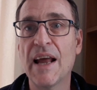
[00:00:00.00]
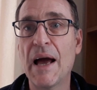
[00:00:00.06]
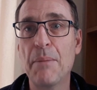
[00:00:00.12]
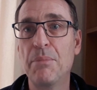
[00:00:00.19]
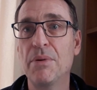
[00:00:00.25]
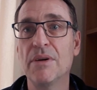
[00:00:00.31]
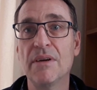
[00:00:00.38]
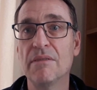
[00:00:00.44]

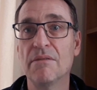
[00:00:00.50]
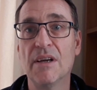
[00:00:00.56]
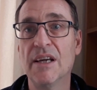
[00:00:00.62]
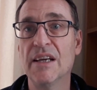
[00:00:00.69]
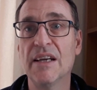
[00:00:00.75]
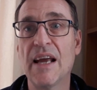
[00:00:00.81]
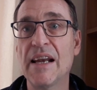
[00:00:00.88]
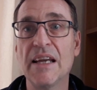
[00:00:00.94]
happen
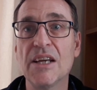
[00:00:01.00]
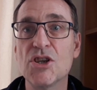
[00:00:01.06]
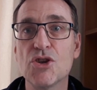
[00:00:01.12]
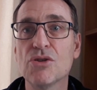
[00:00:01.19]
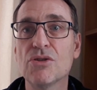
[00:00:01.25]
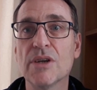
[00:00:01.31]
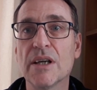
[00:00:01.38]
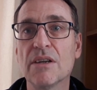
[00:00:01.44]
in any
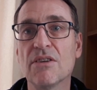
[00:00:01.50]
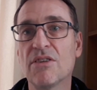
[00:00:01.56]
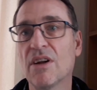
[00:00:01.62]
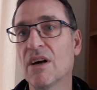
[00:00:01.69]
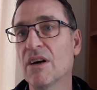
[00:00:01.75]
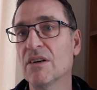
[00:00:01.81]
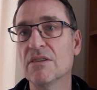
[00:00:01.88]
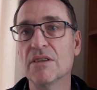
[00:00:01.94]
joint.
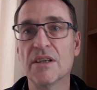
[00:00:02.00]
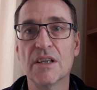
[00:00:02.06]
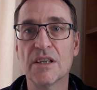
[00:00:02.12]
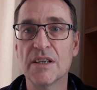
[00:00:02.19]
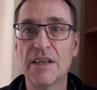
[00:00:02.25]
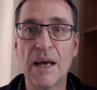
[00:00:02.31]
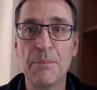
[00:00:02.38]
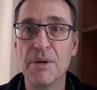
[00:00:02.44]
So it
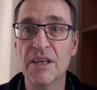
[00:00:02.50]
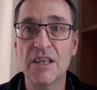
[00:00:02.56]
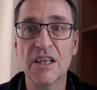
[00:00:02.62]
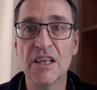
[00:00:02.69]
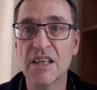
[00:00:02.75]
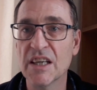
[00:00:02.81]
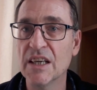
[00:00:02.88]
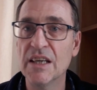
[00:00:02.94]
could happen in
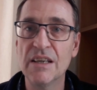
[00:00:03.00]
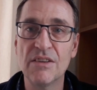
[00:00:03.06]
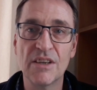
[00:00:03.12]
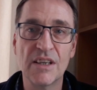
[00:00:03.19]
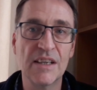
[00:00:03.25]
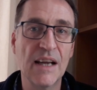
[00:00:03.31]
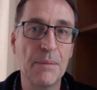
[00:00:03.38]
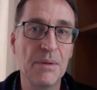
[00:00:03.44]
your knees, it
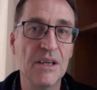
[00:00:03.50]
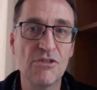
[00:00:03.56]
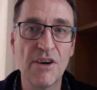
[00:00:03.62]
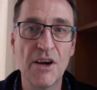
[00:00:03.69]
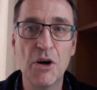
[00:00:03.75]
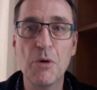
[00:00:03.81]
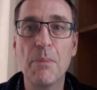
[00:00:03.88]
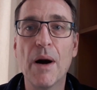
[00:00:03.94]
can happen in
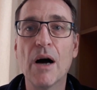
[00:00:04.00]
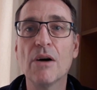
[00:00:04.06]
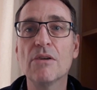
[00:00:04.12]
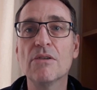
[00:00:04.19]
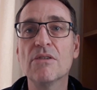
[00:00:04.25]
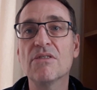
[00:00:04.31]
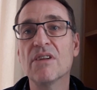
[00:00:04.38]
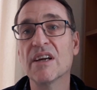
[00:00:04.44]
your
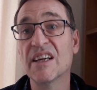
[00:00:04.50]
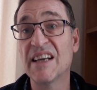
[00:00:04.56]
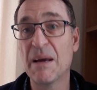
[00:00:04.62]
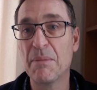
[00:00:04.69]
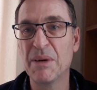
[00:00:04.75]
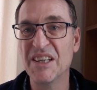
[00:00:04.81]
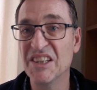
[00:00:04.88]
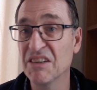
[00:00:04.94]
elbows, it can
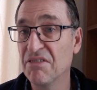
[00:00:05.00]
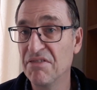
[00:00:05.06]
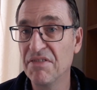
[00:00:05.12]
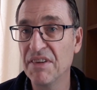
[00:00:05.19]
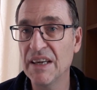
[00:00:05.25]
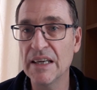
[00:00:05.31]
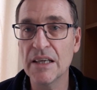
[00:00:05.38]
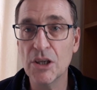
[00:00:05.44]
happen in your
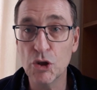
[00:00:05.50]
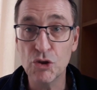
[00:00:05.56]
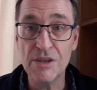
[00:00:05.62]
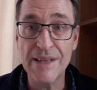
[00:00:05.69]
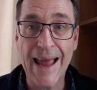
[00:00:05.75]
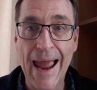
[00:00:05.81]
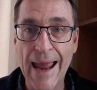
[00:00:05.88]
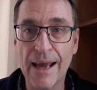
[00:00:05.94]
feet, your
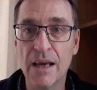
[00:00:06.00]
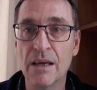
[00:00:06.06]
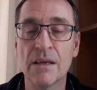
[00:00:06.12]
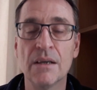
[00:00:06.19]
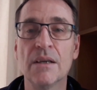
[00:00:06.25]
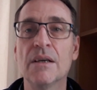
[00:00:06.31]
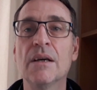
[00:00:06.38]
neck,